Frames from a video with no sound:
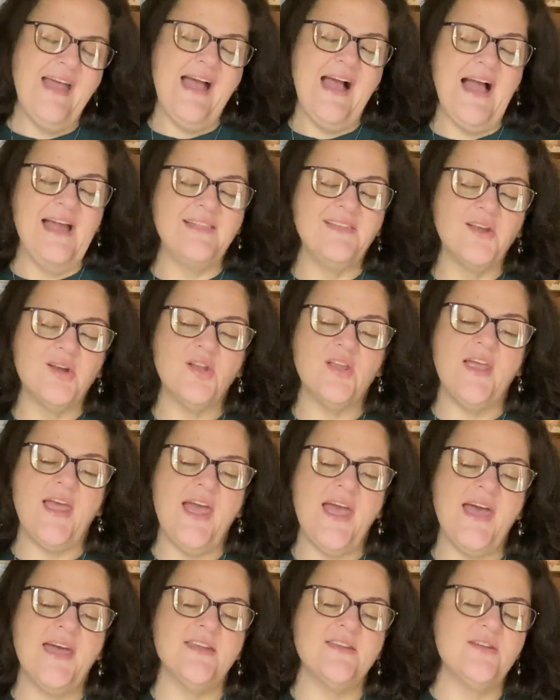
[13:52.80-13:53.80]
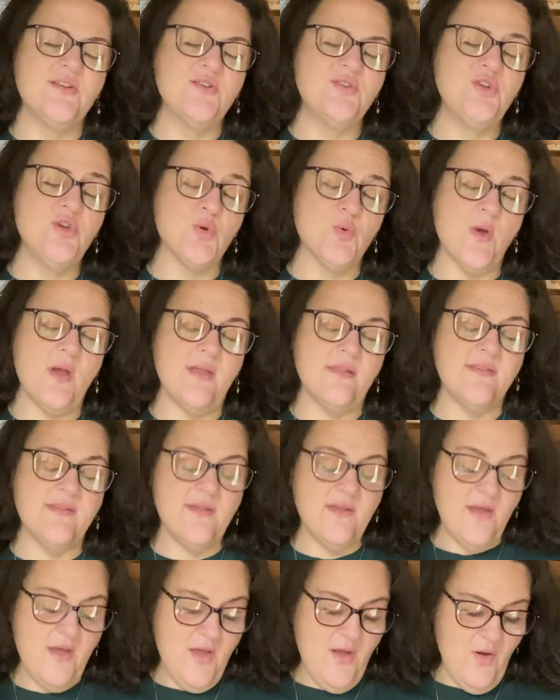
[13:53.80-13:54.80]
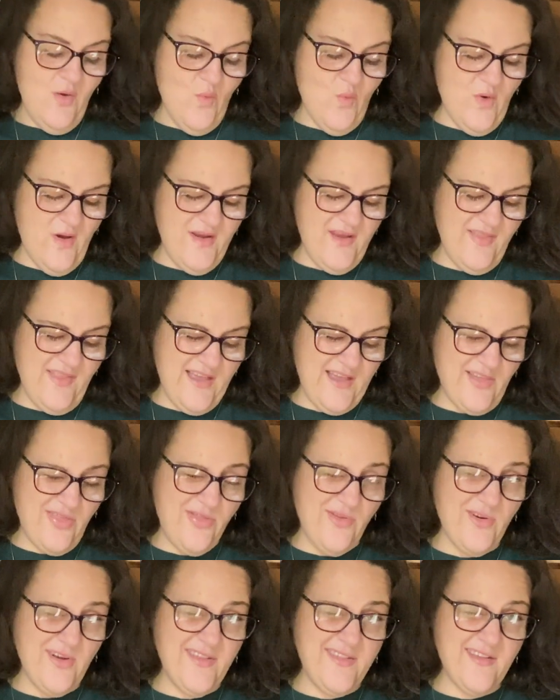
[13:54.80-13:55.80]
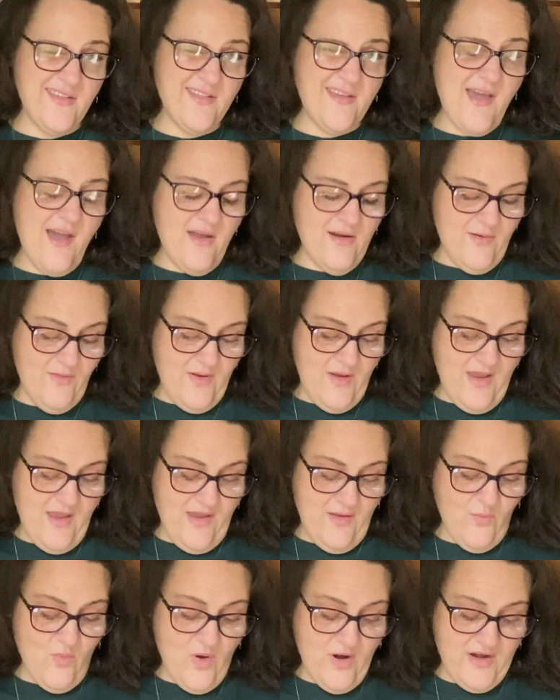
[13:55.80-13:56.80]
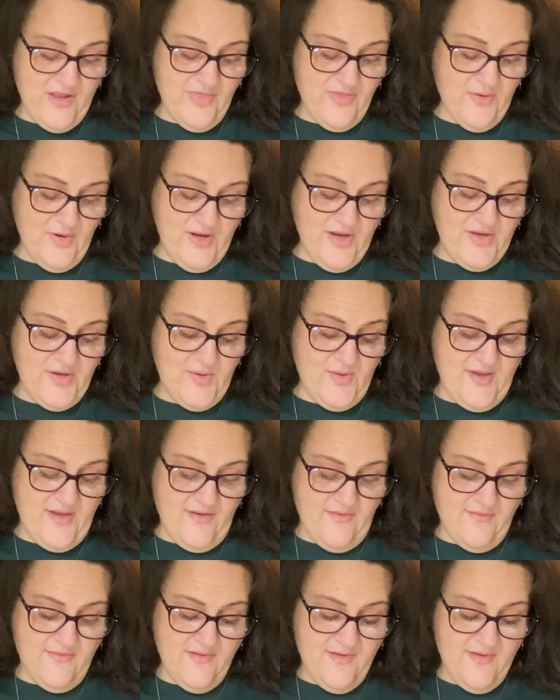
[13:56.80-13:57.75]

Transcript: I literally had 2 reds. One in like a 36 count and one in a 32 count.